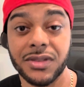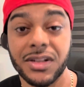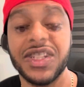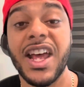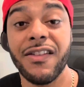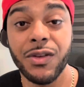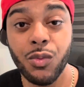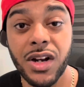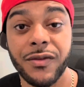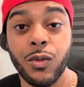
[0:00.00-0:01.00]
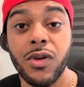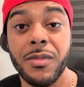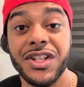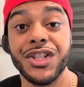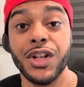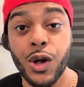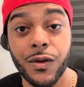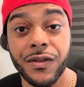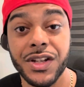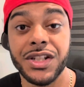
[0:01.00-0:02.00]
Because every one of a woman's
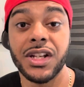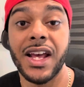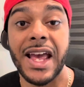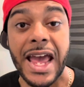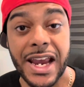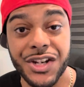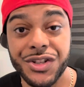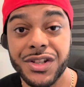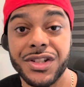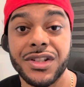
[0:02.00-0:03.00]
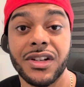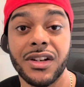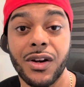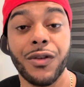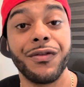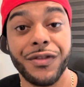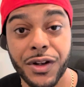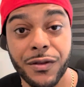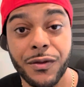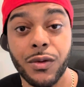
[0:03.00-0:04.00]
nervous, anxious, or
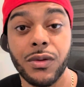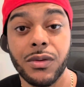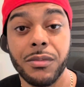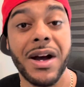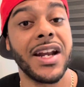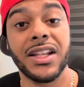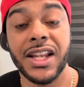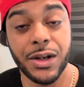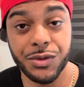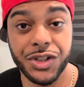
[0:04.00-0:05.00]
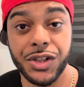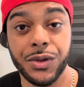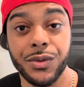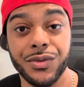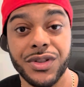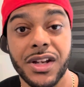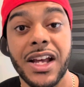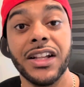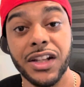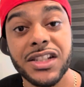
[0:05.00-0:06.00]
fearful body language cues
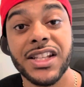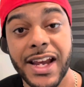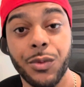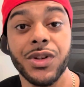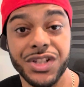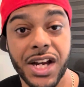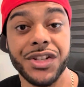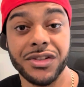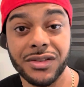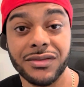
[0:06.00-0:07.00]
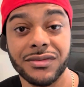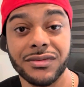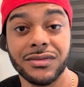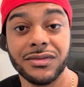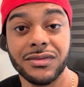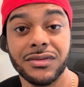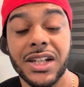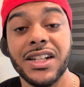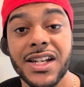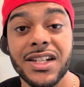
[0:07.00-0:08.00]
looks like rejection.
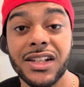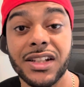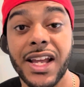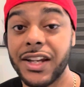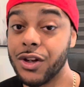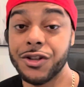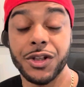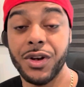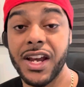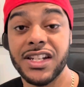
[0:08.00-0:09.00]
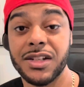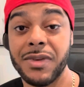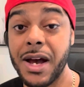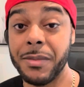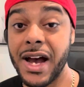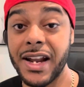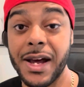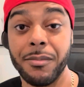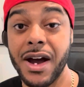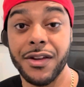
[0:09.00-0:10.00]
It doesn't look like you're so handsome, I'm hot,
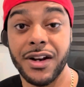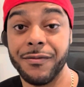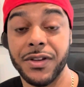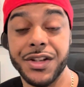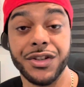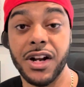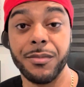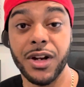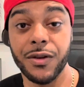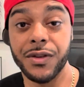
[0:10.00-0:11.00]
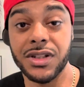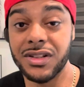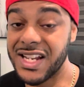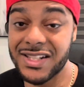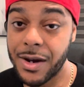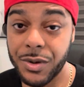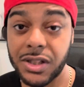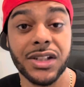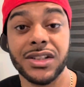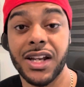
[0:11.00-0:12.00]
I'm bothered, I'm flustered, I'm nervous. That's not what it
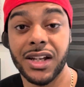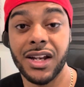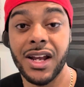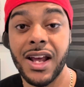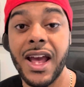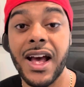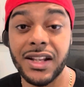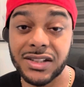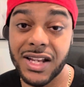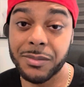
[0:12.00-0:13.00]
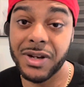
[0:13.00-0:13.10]
looks like. It looks like,